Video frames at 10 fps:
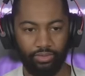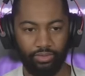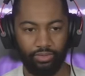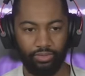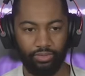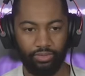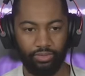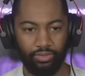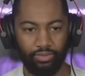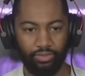
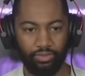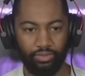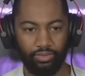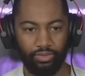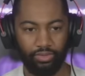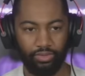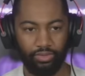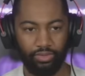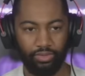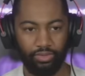
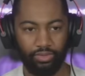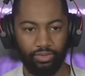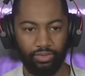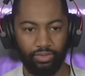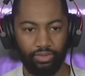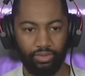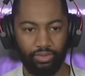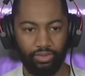Nothing is said.